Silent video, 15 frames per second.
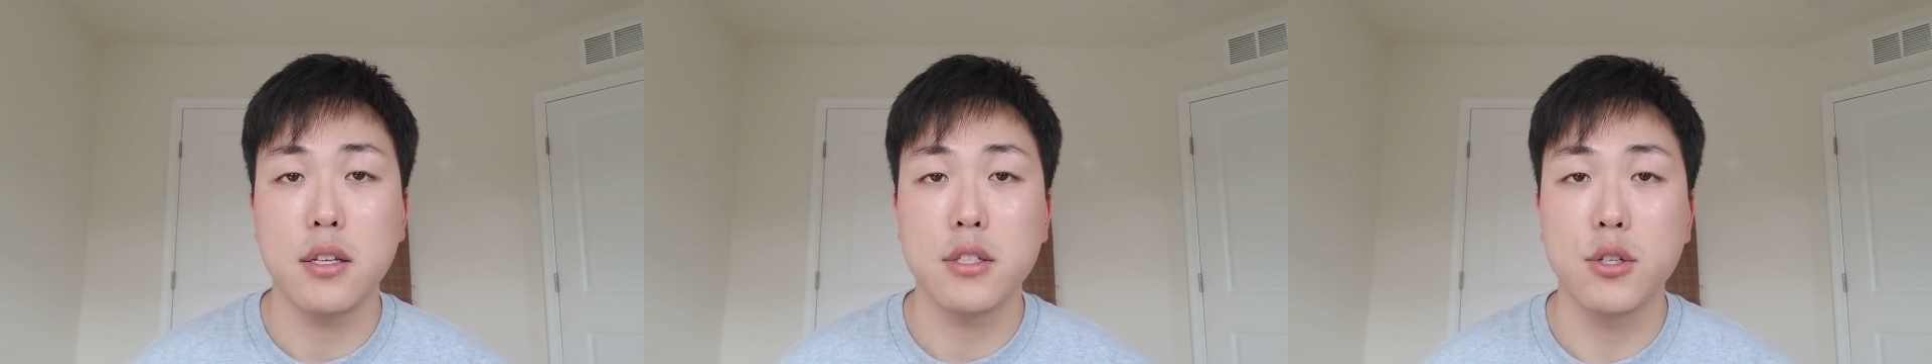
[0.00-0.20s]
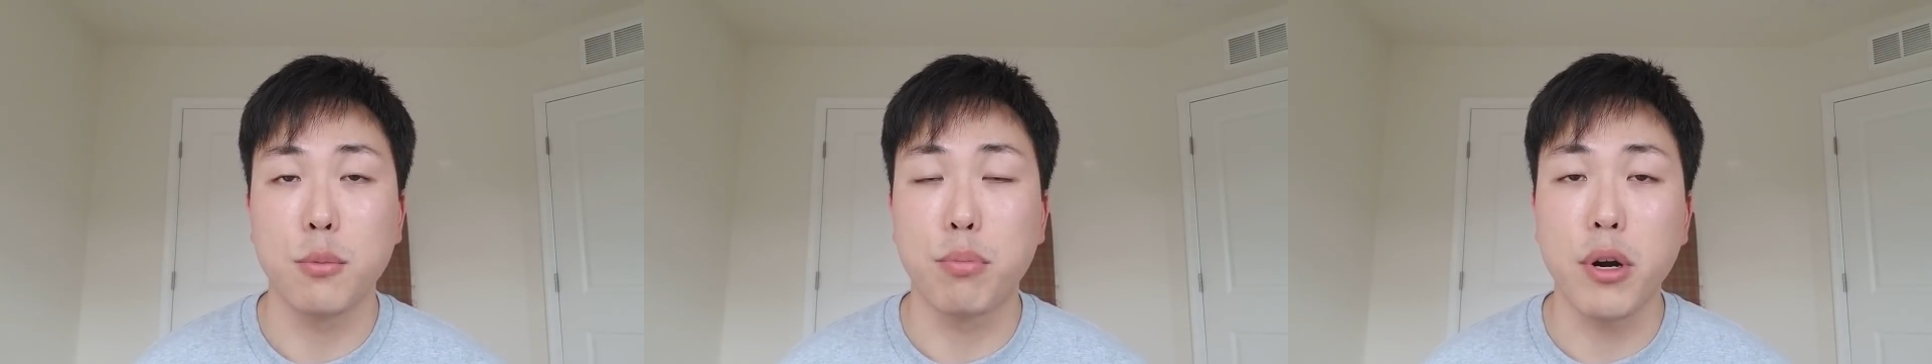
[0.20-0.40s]

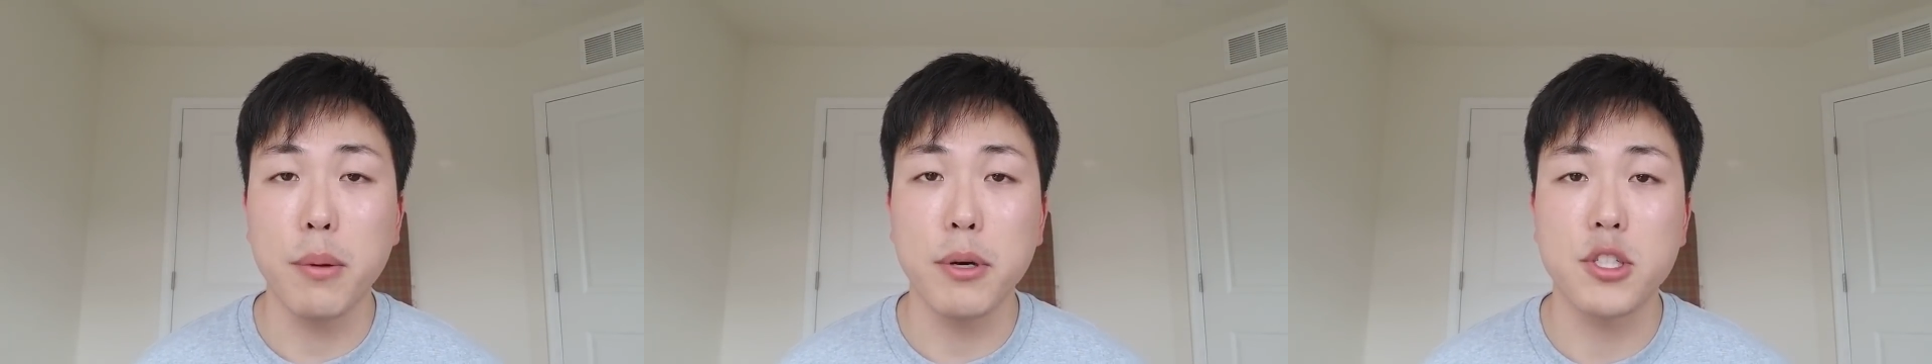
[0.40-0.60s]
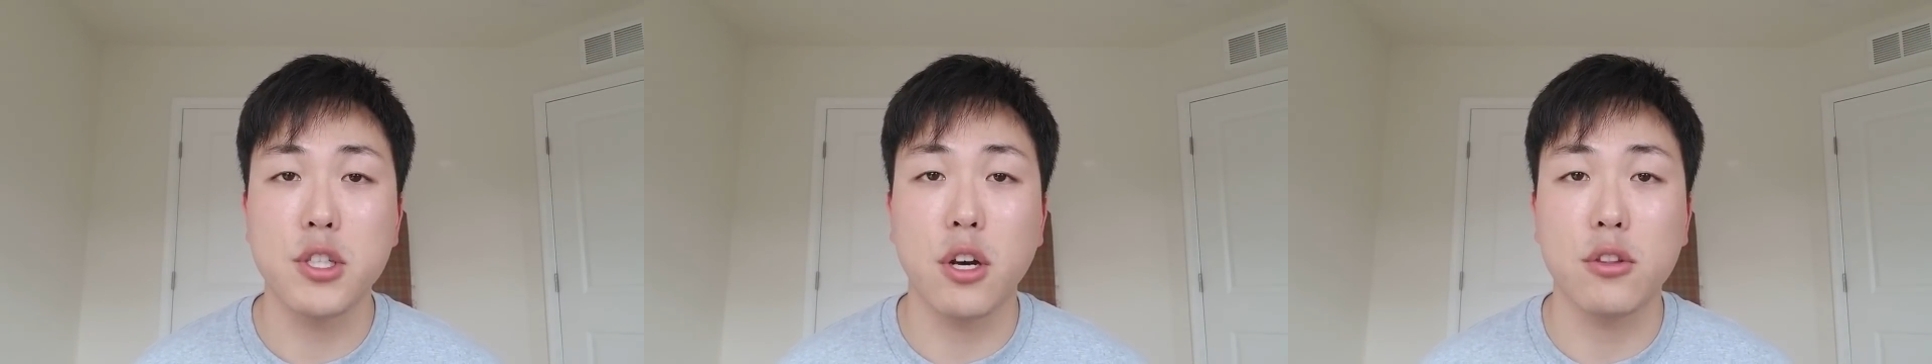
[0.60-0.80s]
So pretty
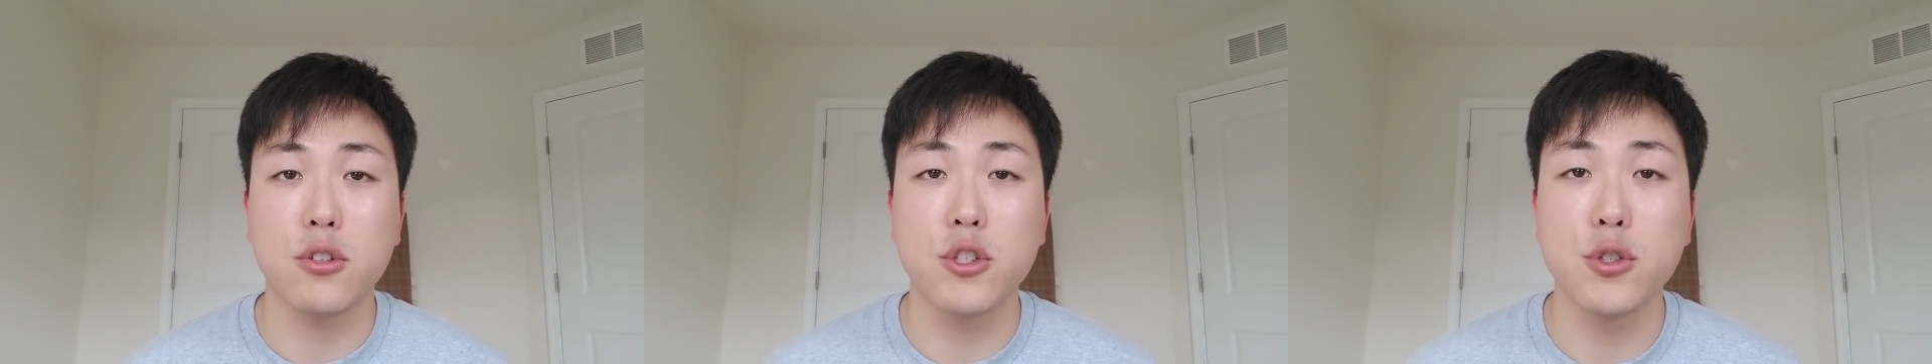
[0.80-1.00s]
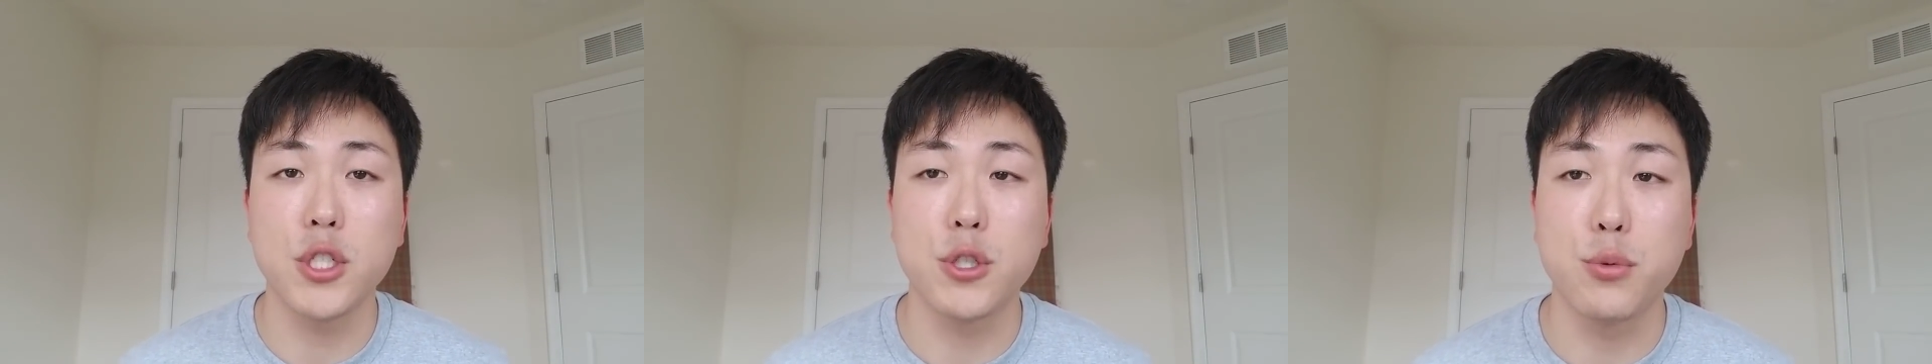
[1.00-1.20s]
much Dr.
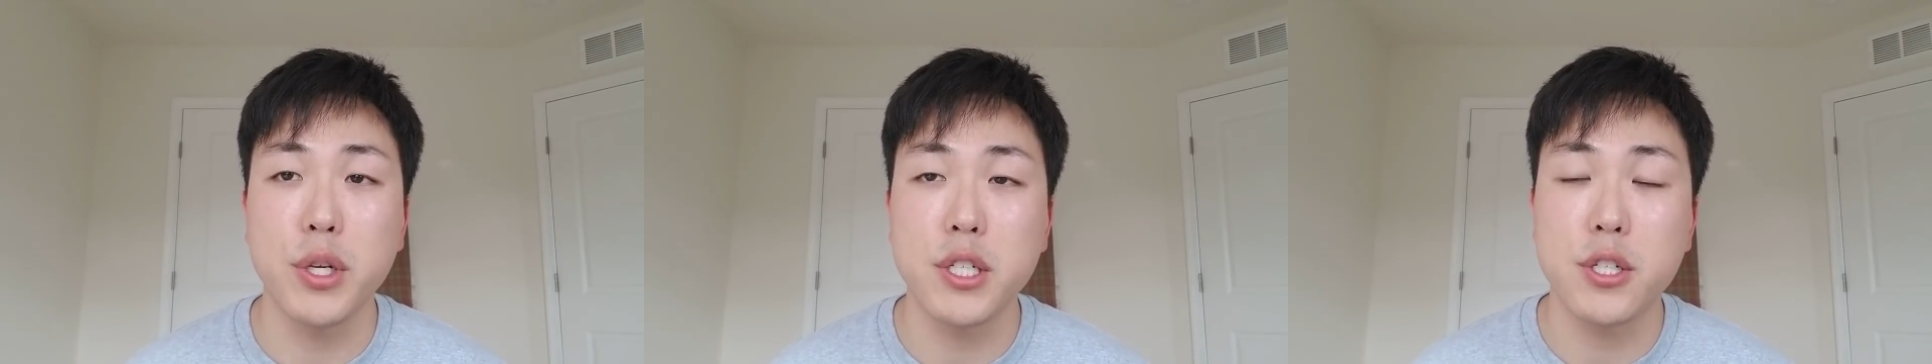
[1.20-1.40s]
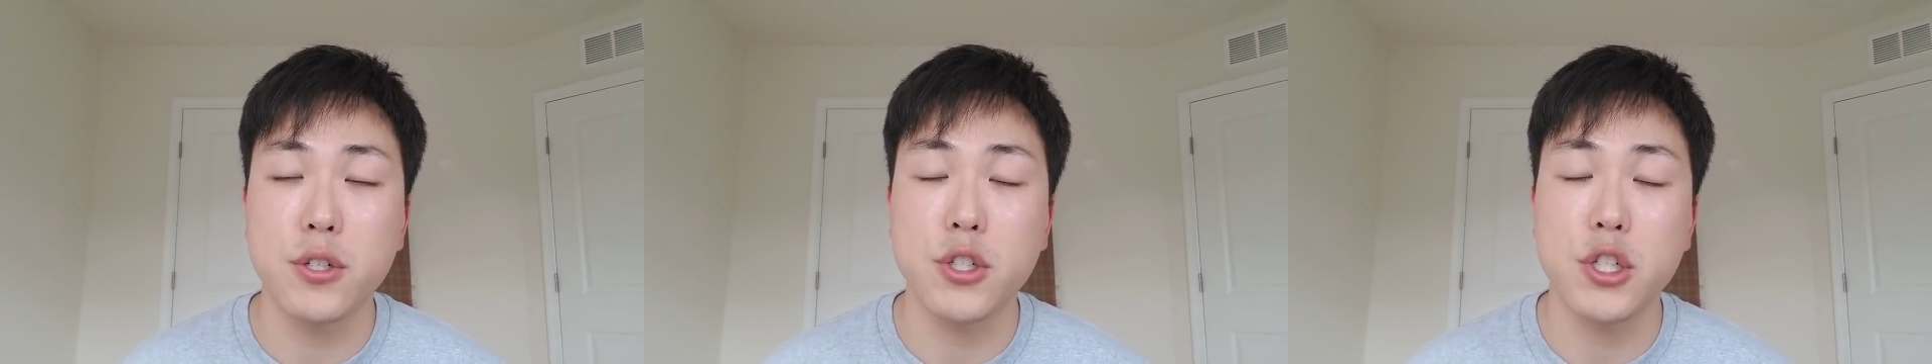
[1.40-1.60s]
Tsuji's
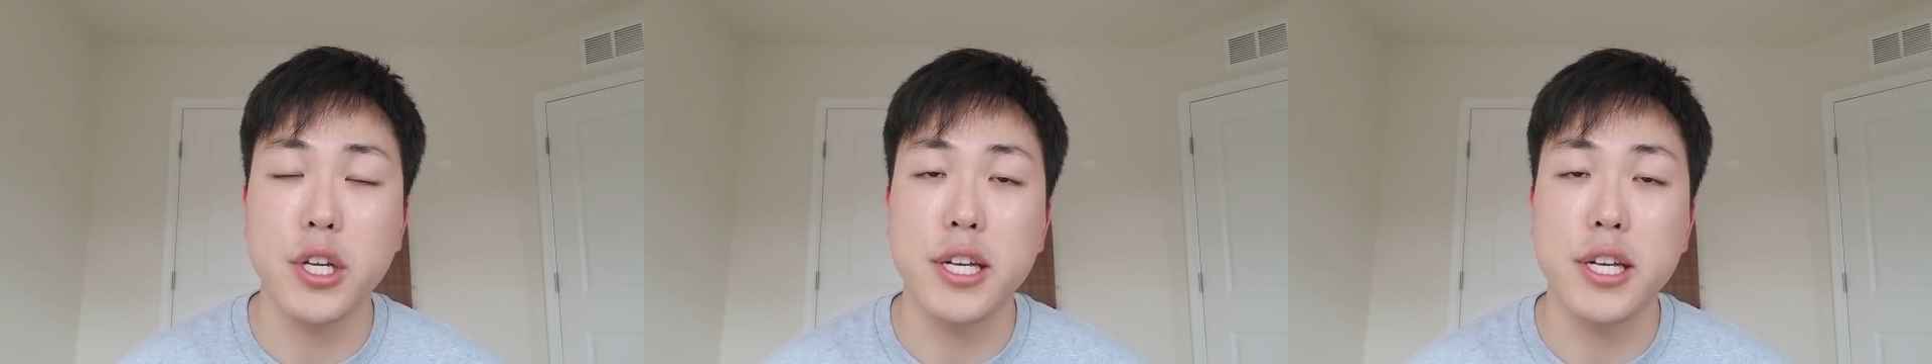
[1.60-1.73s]
research